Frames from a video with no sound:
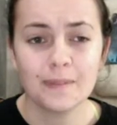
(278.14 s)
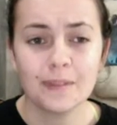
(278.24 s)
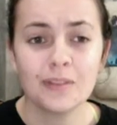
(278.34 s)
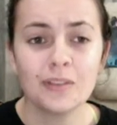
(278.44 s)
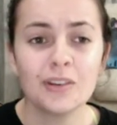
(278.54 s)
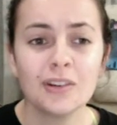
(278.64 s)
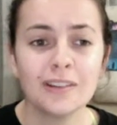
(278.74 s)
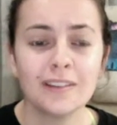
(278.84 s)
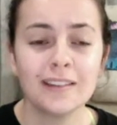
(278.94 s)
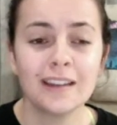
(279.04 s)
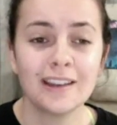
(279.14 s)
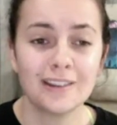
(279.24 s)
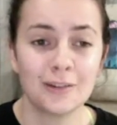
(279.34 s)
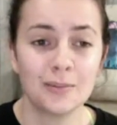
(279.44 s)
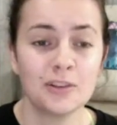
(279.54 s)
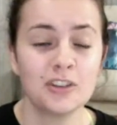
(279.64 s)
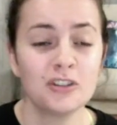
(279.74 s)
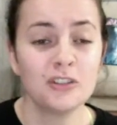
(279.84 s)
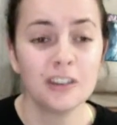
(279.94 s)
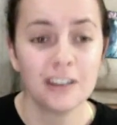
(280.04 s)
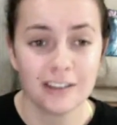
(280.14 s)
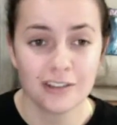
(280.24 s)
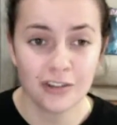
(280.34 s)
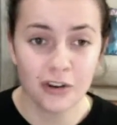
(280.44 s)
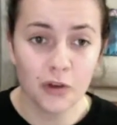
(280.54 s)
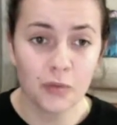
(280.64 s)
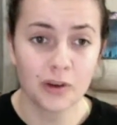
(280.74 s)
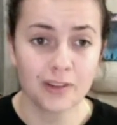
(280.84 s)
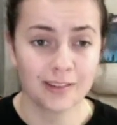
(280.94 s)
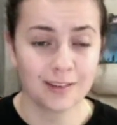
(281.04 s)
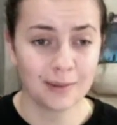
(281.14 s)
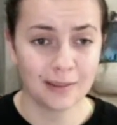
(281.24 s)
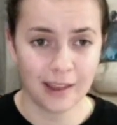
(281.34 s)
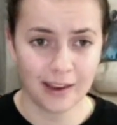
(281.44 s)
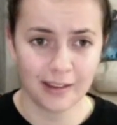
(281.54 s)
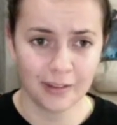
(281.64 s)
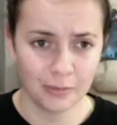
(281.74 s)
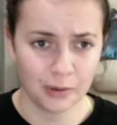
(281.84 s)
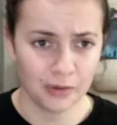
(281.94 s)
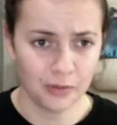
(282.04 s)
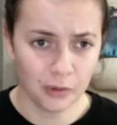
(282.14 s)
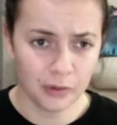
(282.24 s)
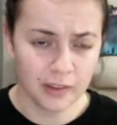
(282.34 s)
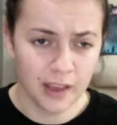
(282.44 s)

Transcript: Students need an opportunity to know what it's going to be like in the workforce.